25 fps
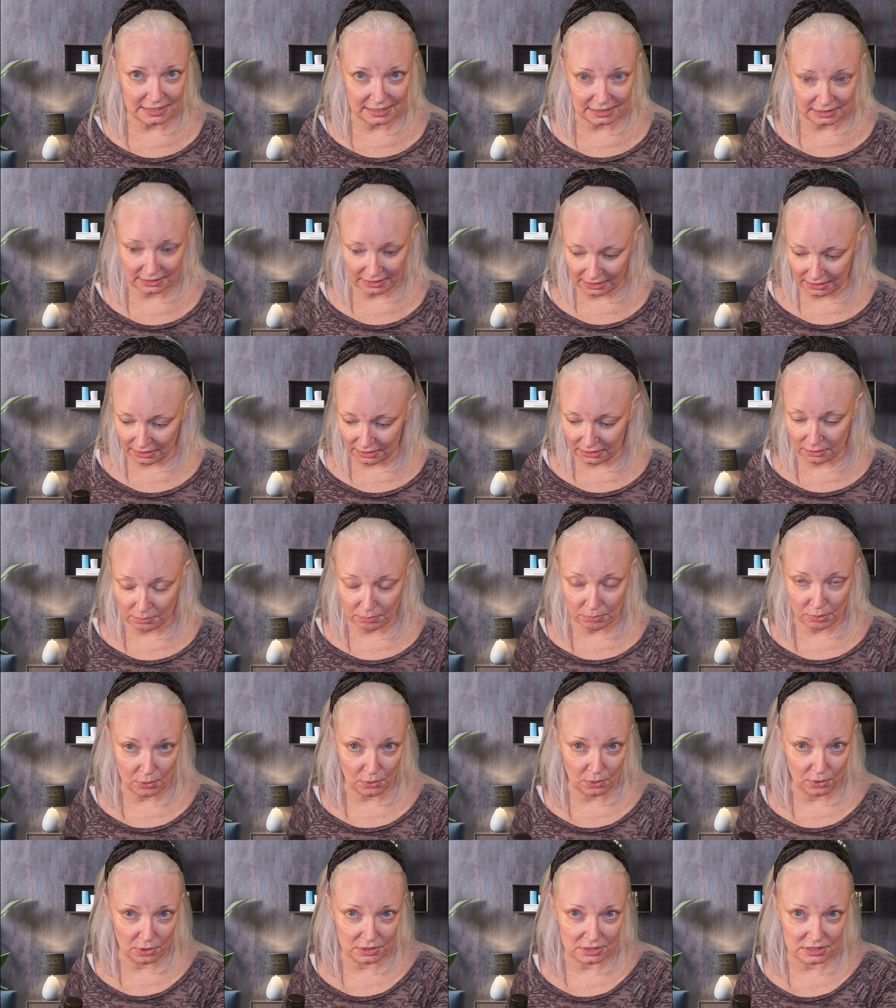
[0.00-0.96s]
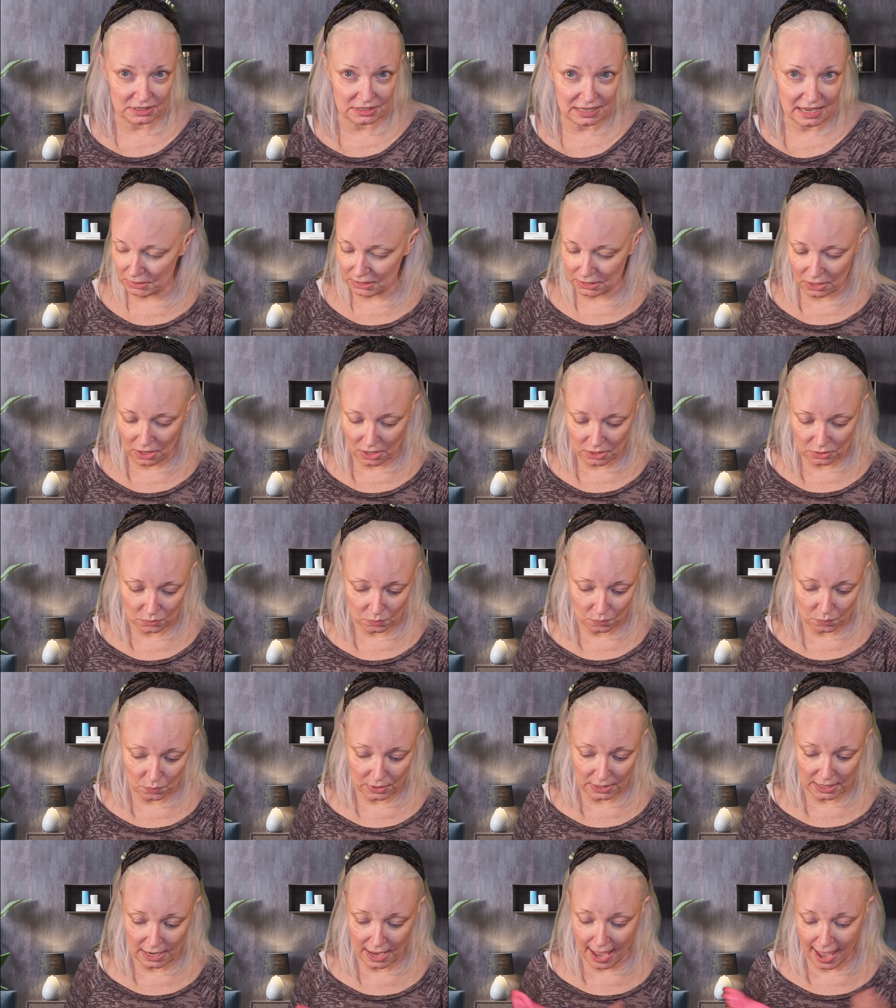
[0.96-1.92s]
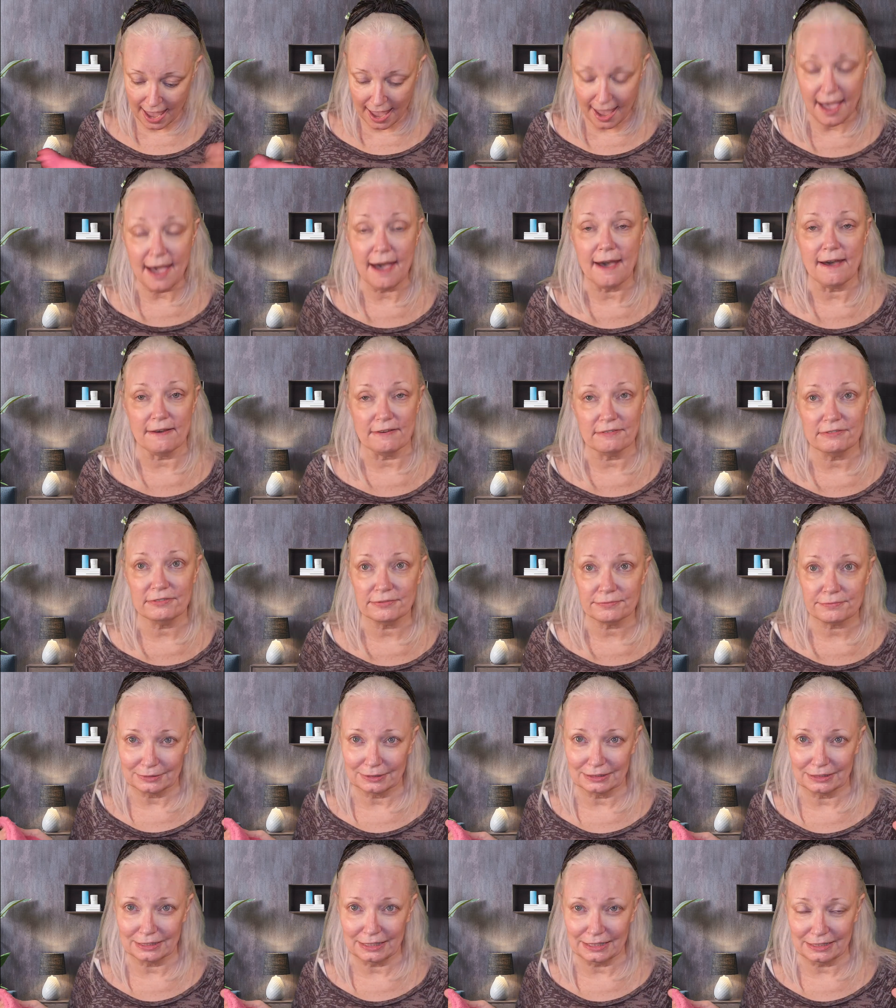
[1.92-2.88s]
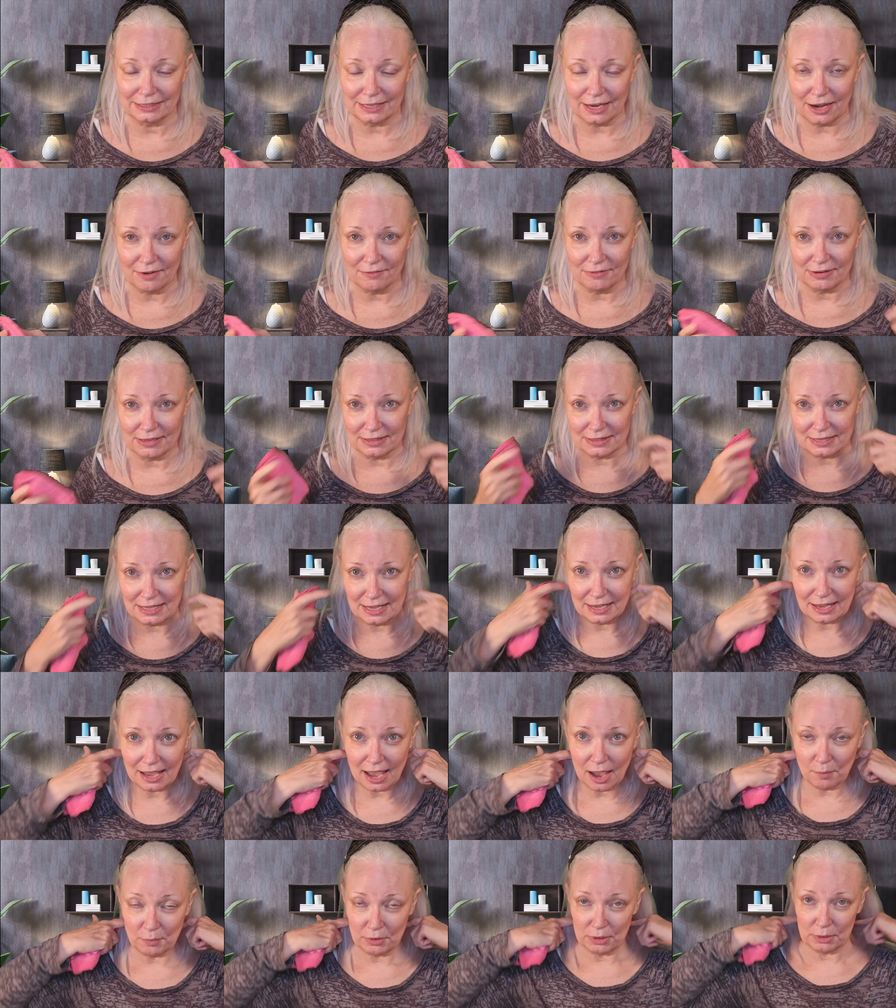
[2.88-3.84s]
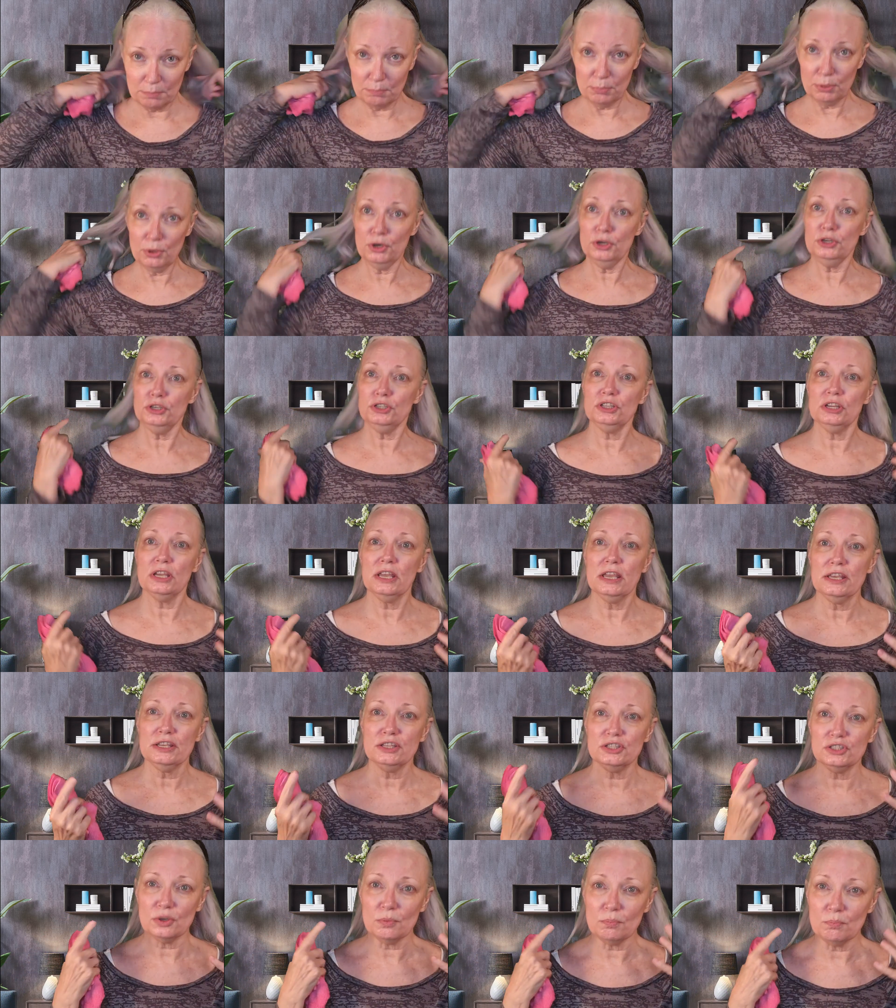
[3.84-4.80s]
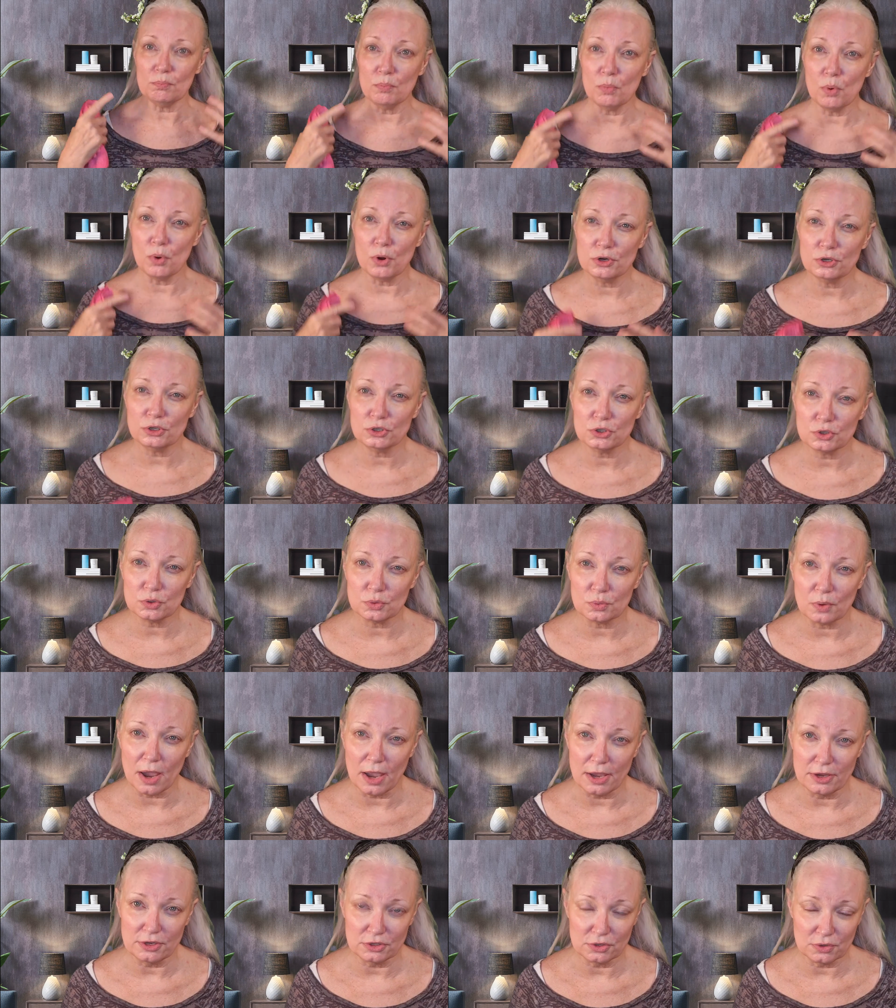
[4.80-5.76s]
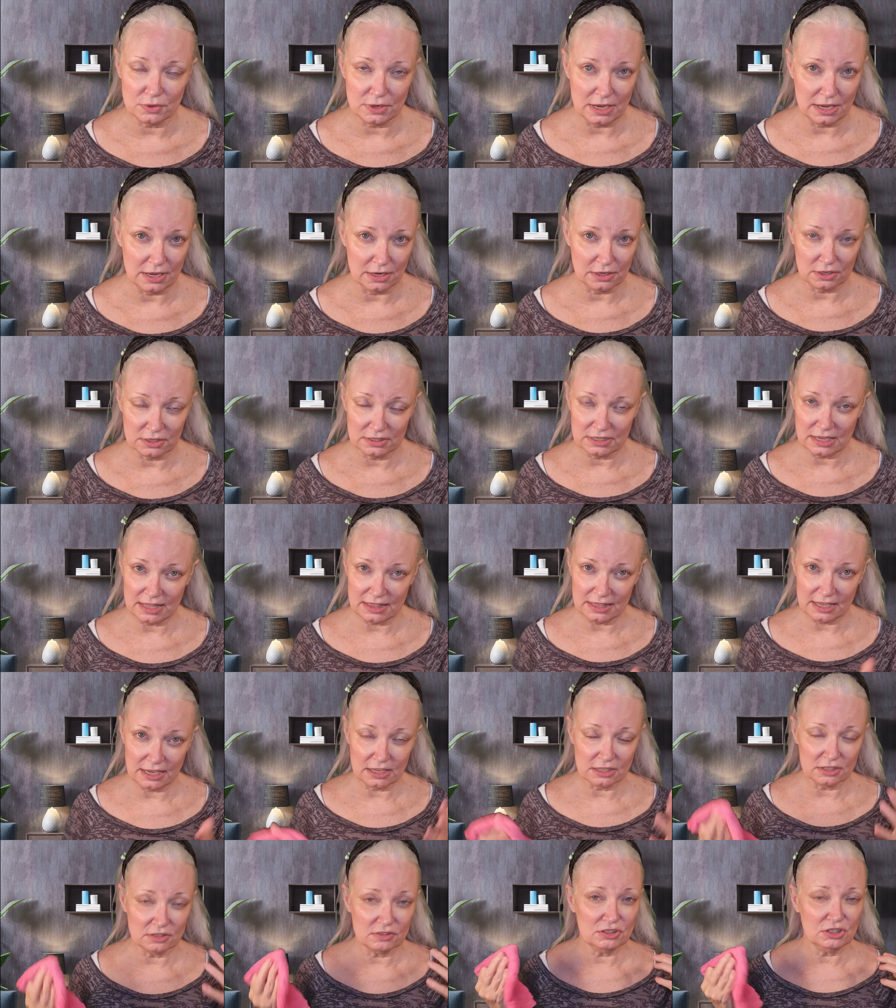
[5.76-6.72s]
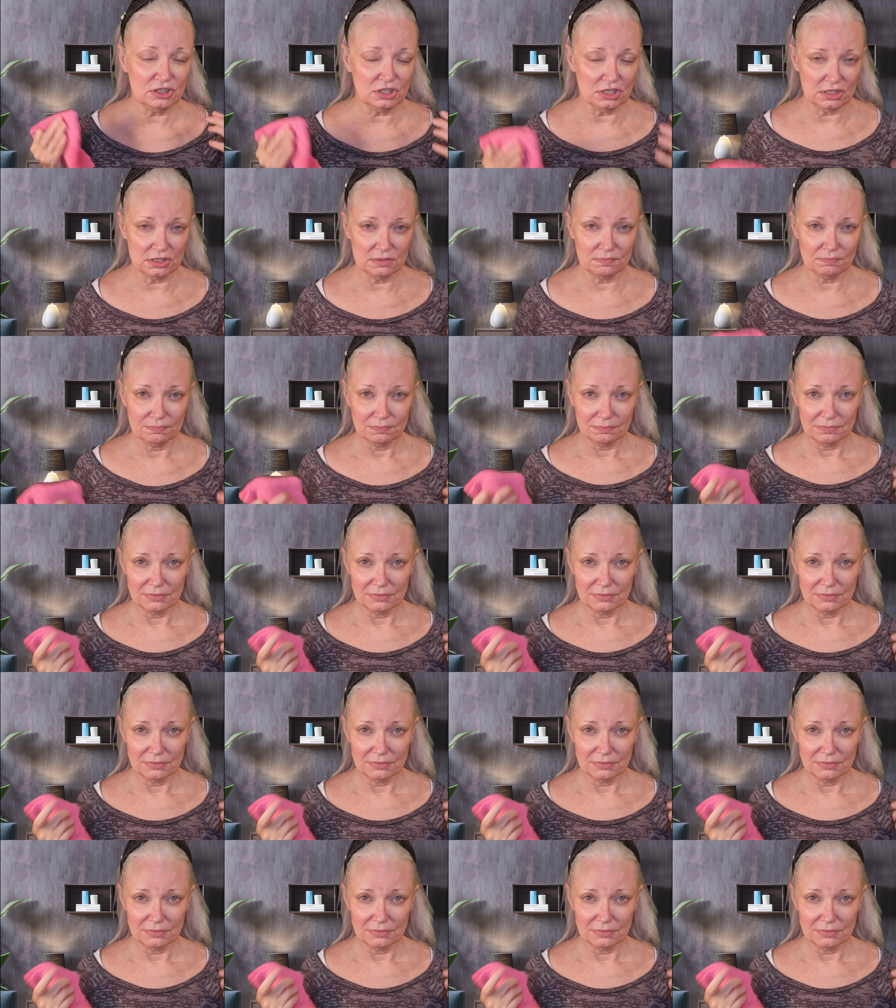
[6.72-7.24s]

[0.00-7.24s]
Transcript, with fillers: cleaning the pores. Because we have cleaned everything, i want to push some moisturizer in because I think it's just